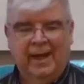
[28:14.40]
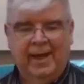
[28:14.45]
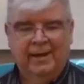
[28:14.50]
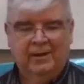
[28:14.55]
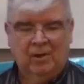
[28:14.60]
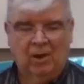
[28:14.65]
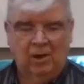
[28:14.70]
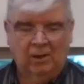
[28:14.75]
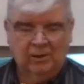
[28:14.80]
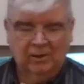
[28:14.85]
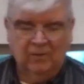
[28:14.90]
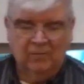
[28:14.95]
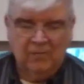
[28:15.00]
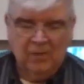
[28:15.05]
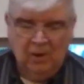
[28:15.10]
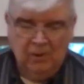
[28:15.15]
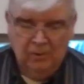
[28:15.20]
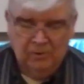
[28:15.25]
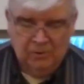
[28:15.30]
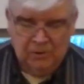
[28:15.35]
and all of
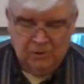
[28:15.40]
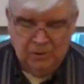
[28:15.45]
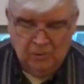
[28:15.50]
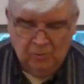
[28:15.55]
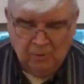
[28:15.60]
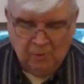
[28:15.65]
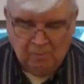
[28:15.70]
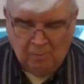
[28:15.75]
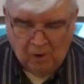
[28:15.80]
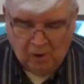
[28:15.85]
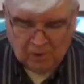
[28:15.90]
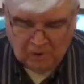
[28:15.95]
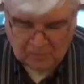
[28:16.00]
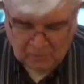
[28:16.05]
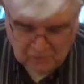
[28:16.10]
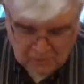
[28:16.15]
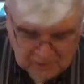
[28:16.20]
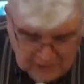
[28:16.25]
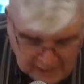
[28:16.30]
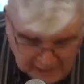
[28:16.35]
those who were marked
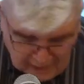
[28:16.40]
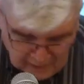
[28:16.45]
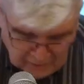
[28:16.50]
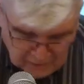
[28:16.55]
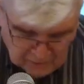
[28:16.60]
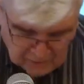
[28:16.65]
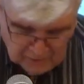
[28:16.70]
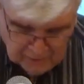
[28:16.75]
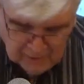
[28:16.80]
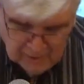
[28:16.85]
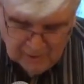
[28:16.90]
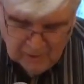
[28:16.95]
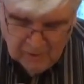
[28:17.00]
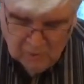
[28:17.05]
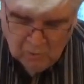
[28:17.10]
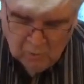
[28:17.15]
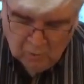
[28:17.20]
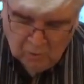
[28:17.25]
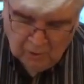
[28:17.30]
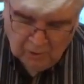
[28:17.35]
for death
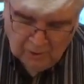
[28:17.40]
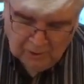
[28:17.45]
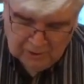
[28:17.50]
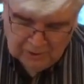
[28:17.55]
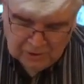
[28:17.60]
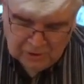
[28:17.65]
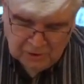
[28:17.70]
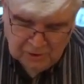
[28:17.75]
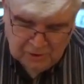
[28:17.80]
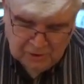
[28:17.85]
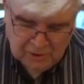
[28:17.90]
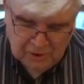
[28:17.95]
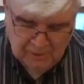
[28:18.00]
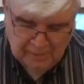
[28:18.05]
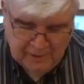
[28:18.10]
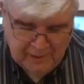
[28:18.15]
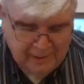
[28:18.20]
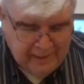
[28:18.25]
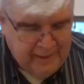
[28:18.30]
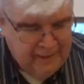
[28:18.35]
were to, to
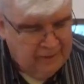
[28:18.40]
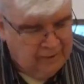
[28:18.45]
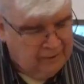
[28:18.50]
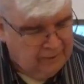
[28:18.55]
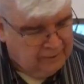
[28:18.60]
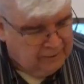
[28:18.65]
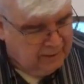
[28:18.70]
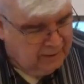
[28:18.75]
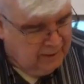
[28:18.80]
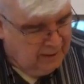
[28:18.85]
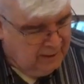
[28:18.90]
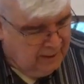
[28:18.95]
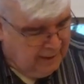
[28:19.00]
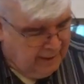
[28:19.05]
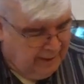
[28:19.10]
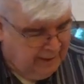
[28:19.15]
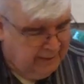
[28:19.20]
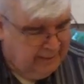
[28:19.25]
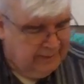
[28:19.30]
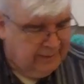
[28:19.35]
be killed.
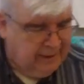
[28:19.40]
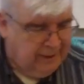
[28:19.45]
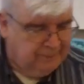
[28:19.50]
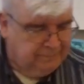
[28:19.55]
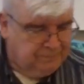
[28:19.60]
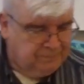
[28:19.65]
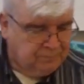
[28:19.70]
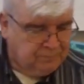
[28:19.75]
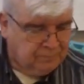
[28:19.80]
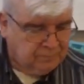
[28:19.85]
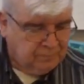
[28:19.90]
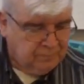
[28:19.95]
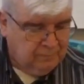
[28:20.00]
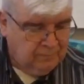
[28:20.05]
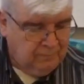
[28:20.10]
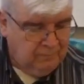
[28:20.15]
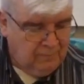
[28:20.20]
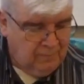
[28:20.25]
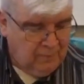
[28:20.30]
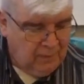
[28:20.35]
In, um,
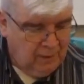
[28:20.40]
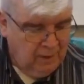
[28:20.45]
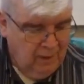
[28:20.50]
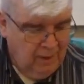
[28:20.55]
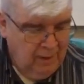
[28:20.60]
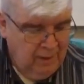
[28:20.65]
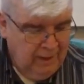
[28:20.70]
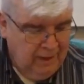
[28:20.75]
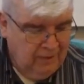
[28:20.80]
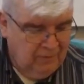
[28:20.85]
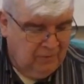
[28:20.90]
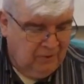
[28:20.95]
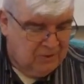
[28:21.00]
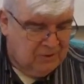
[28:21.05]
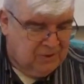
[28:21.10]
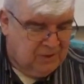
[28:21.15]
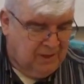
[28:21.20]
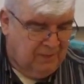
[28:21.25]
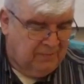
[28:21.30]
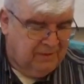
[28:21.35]
in
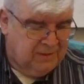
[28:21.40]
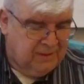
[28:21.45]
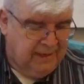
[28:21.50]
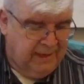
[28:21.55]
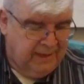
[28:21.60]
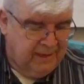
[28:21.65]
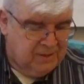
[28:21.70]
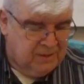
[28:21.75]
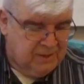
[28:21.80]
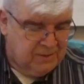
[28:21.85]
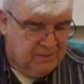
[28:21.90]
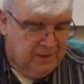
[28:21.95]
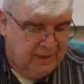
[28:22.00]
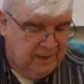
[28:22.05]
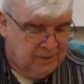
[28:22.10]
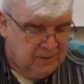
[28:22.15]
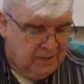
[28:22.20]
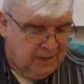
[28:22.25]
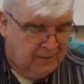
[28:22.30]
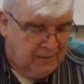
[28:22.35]
verse 17, it says, Then
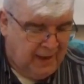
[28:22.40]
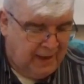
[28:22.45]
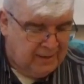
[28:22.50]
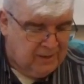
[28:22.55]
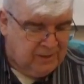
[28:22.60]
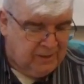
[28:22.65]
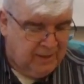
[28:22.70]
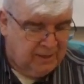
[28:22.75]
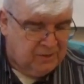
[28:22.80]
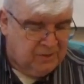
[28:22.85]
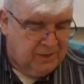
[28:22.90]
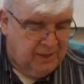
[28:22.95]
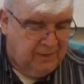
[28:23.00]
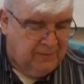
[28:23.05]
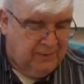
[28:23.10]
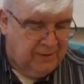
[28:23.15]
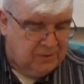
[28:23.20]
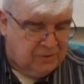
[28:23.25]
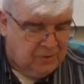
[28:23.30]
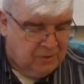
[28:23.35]
he said, Hast thou
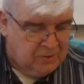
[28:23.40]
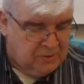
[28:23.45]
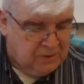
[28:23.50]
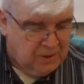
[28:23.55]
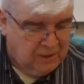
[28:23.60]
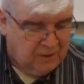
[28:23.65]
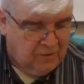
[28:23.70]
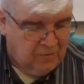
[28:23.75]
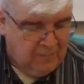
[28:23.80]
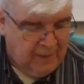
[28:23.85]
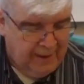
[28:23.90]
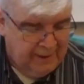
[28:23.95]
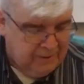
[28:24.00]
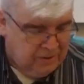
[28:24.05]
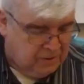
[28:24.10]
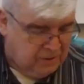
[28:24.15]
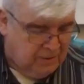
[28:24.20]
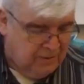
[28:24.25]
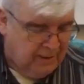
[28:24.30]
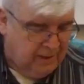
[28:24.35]
seen this, O son of man?
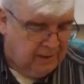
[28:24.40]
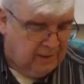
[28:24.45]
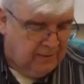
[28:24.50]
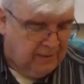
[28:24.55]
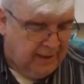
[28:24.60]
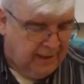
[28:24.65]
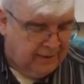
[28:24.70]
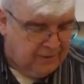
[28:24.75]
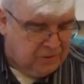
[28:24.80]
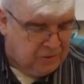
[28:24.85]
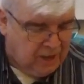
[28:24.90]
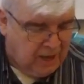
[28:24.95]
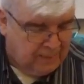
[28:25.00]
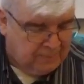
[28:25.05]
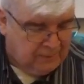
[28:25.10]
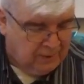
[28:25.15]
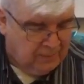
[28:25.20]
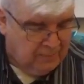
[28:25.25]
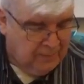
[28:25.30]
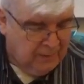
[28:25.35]
This is in the end of the eighth
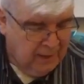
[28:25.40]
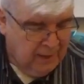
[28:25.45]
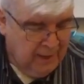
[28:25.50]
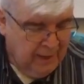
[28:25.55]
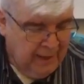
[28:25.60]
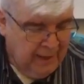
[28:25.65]
chapter.